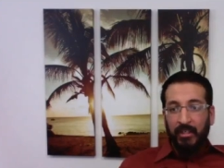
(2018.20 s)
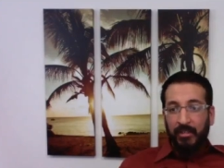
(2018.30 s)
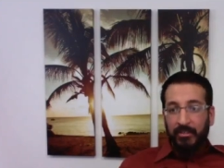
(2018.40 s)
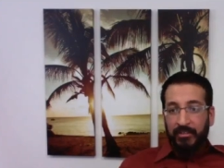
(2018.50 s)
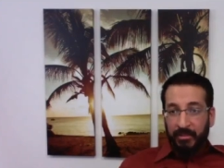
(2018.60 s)

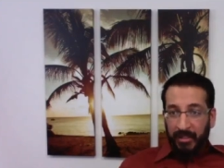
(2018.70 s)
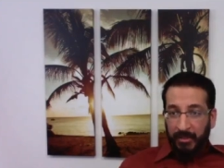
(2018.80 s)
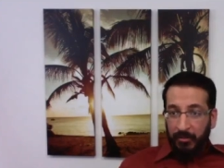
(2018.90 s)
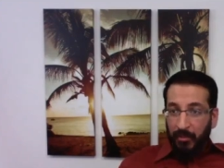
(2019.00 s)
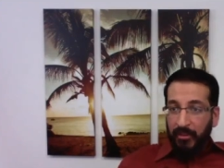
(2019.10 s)
So
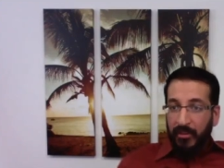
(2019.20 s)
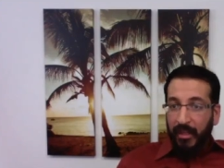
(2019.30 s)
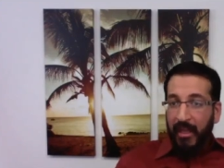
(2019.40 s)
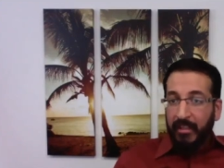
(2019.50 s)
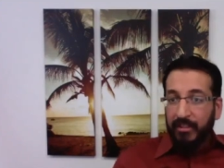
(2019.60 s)
with
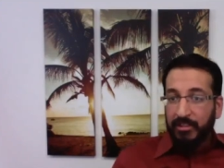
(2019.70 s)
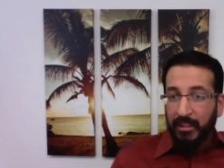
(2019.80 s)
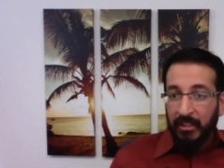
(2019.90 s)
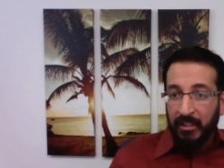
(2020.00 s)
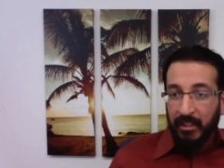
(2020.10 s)
that,
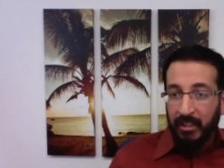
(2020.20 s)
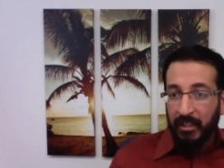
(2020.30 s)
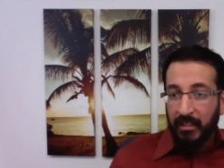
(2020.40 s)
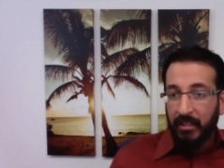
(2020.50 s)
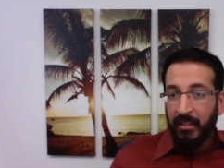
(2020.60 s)
inshallah,
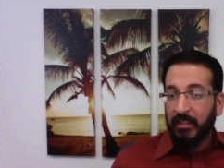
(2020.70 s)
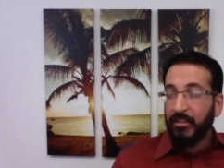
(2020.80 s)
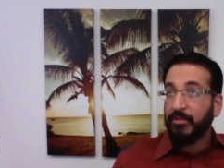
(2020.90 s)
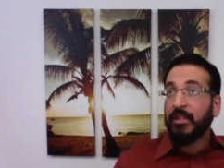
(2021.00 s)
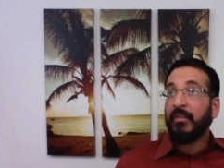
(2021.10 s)
I
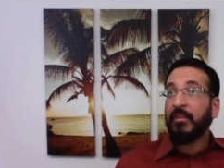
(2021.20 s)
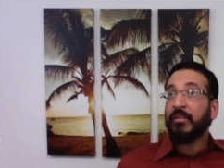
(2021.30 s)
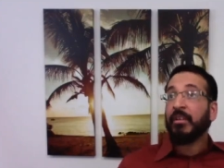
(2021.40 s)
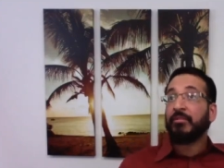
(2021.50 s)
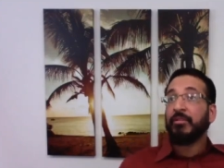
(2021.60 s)
guess we have
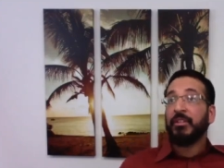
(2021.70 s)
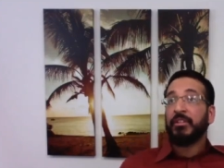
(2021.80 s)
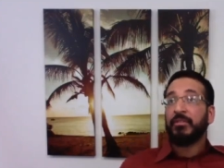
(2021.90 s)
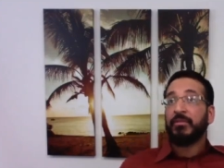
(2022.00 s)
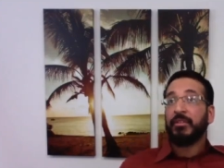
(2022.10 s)
a few
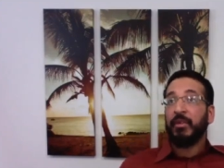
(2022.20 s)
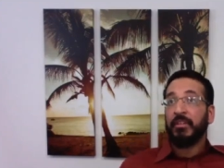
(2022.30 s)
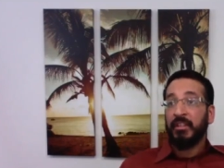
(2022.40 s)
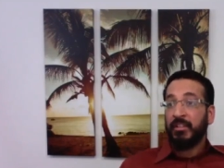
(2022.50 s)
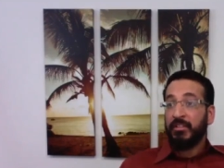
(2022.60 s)
minutes for
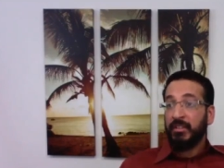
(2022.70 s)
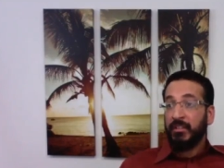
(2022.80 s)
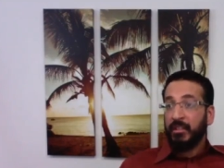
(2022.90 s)
question and answer.